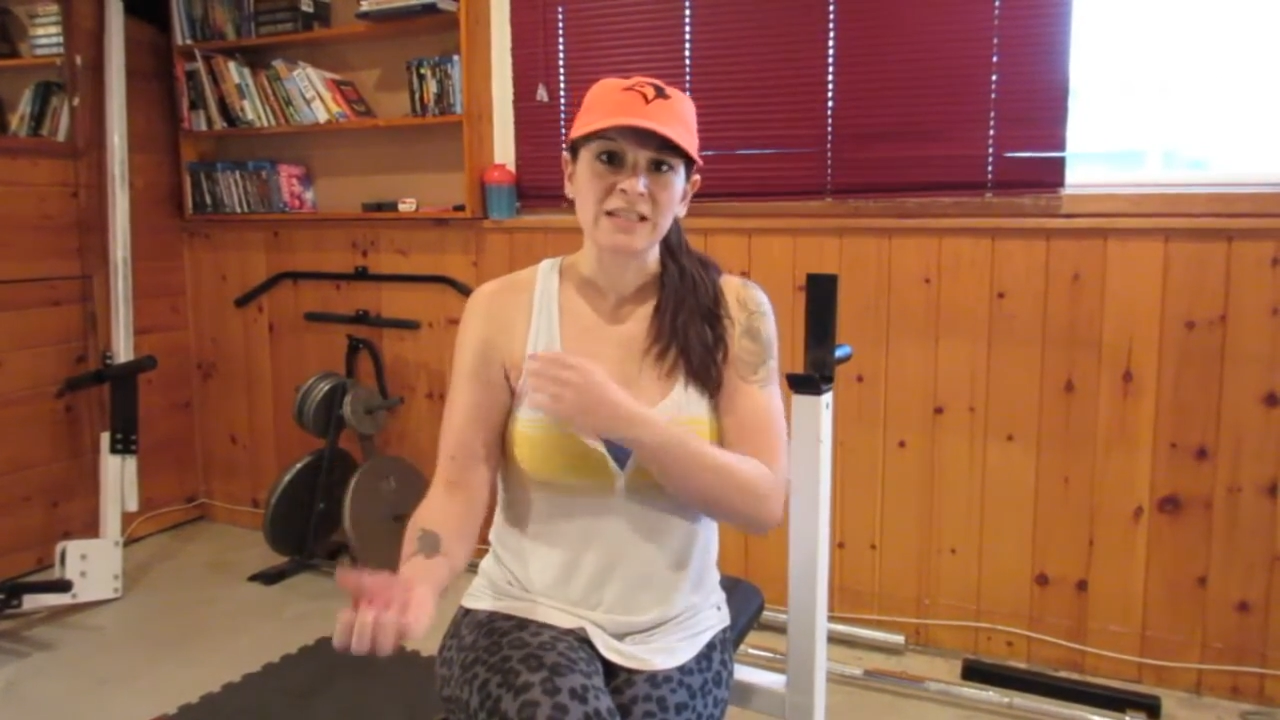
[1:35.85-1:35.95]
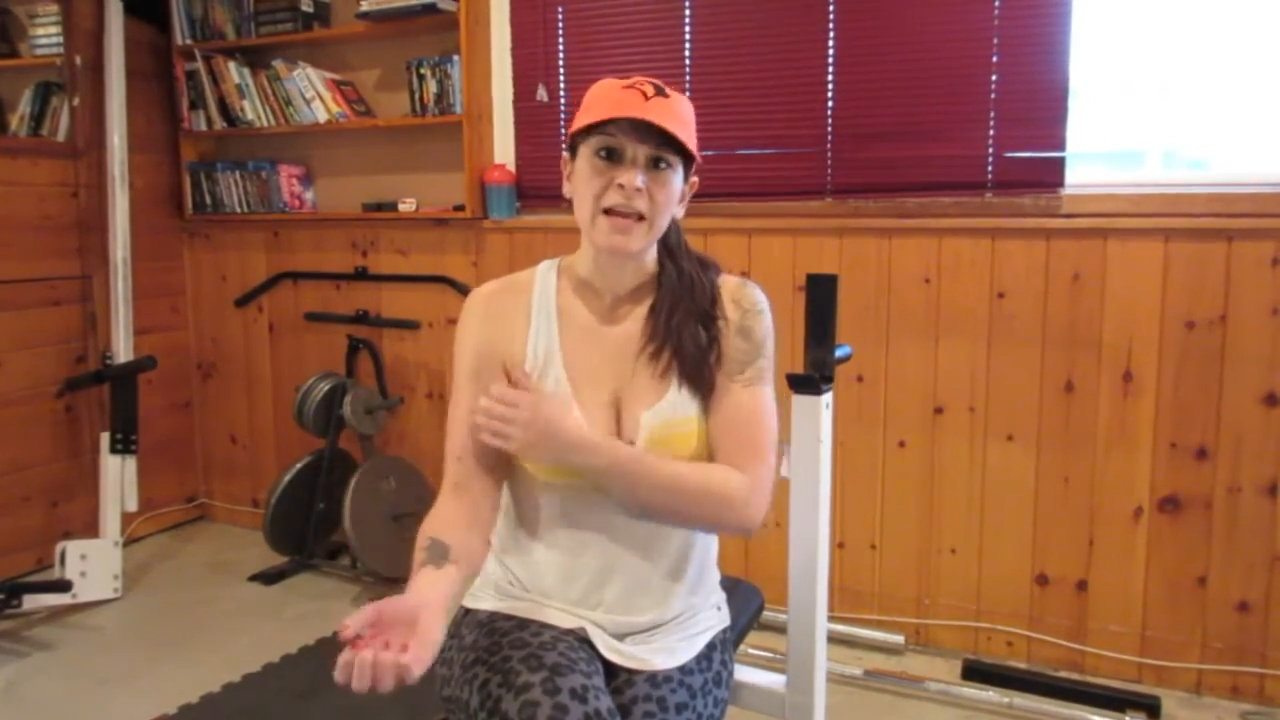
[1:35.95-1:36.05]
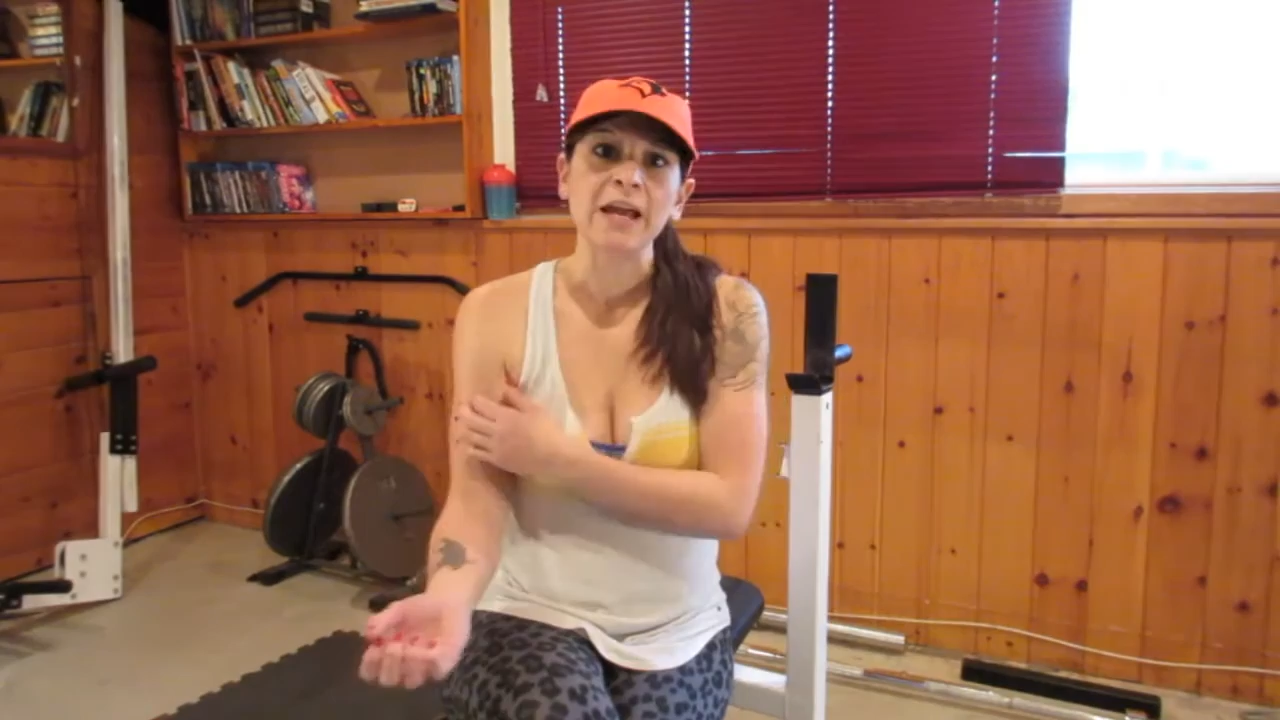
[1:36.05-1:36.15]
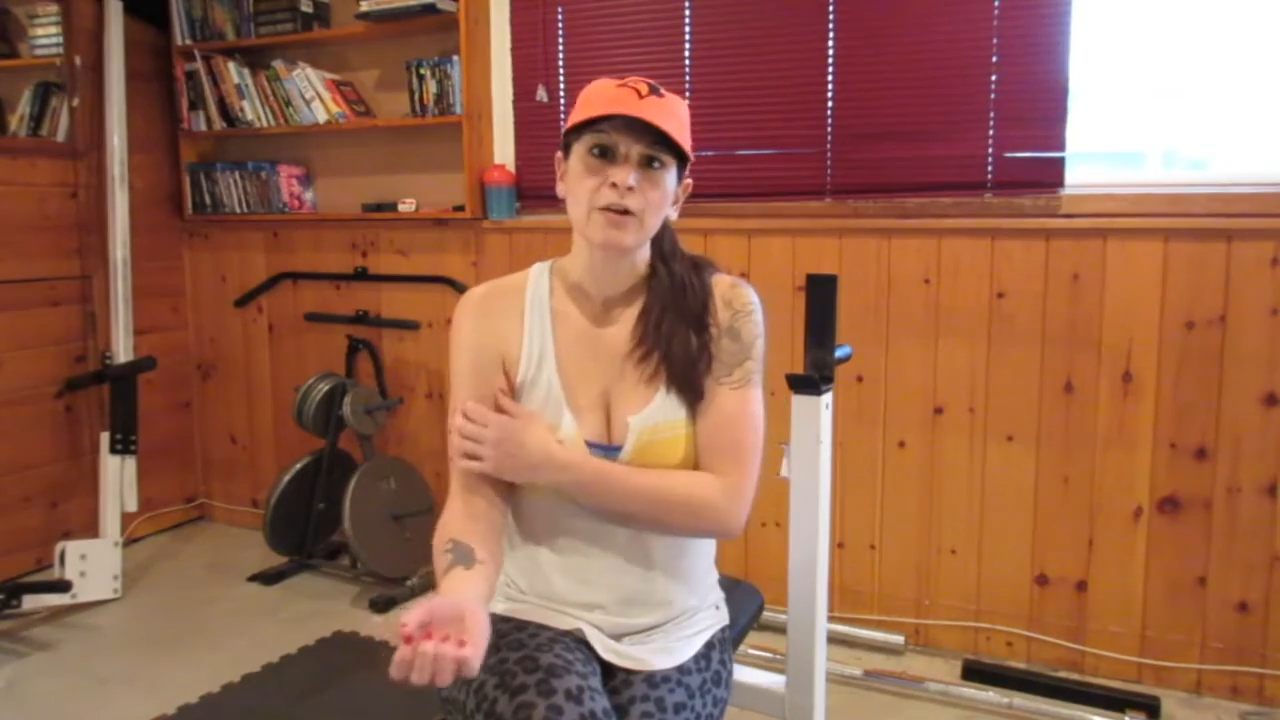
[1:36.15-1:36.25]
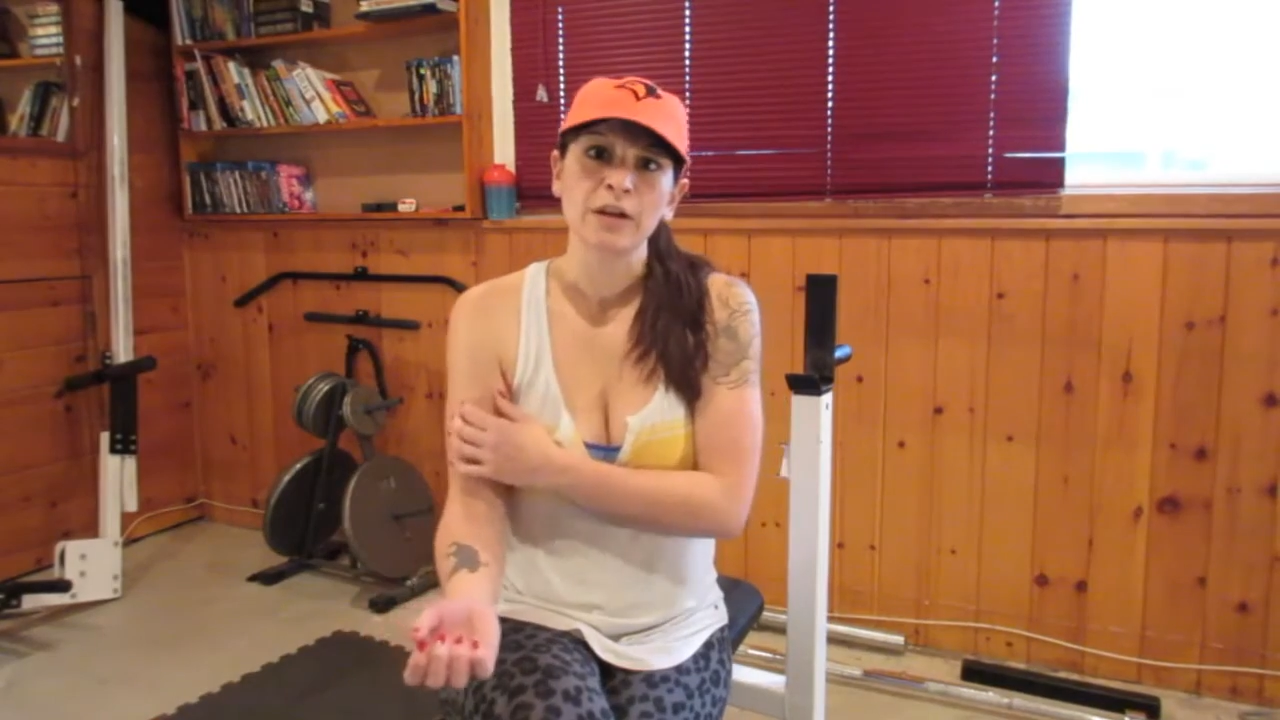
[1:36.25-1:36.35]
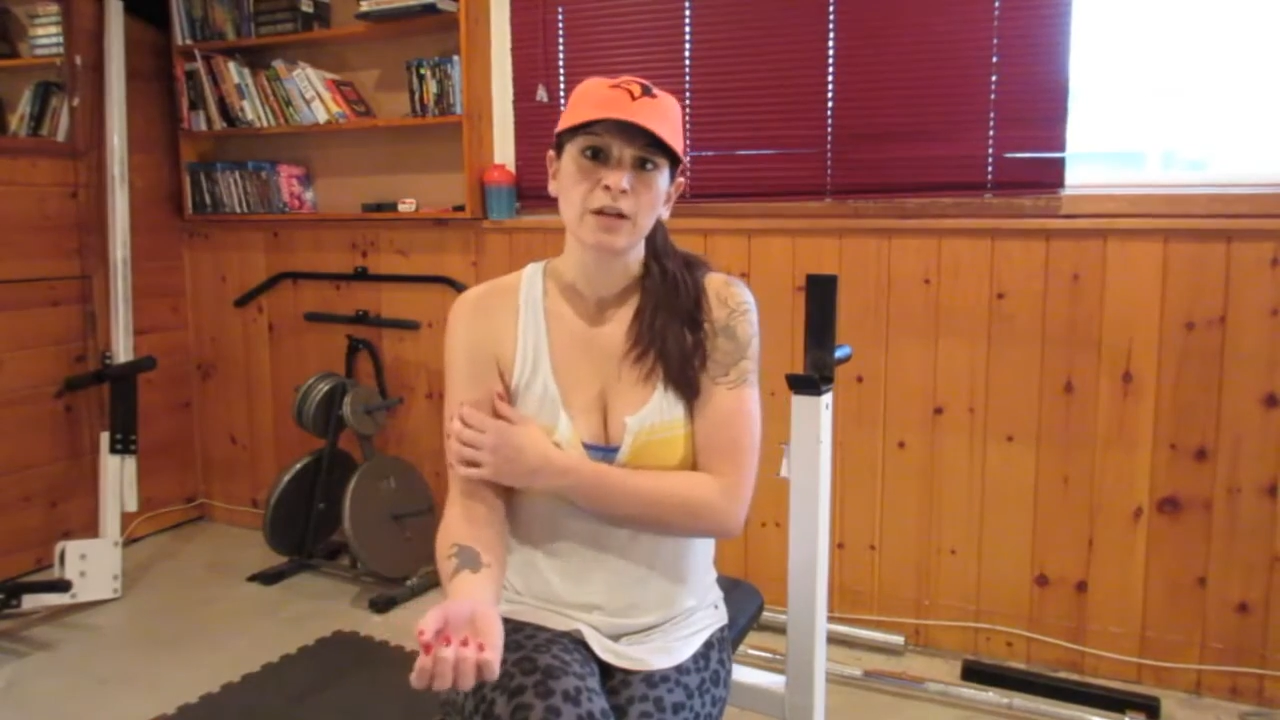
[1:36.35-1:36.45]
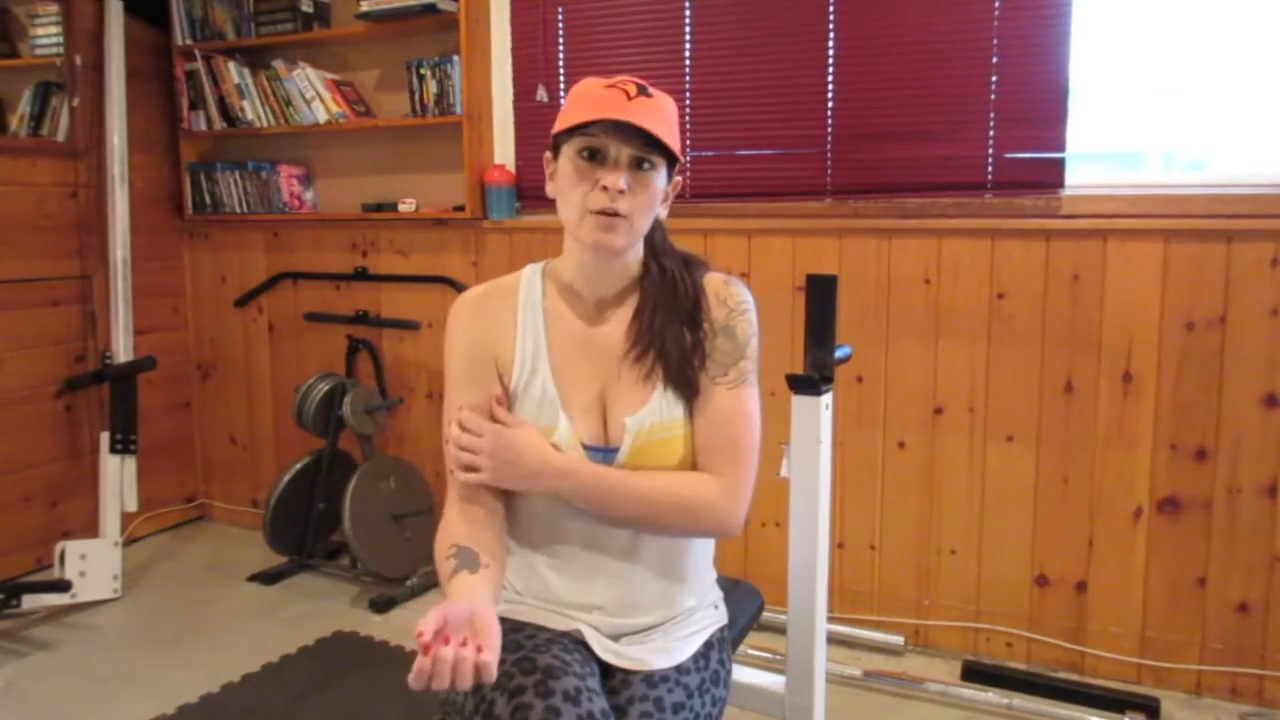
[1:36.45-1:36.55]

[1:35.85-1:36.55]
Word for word: tearing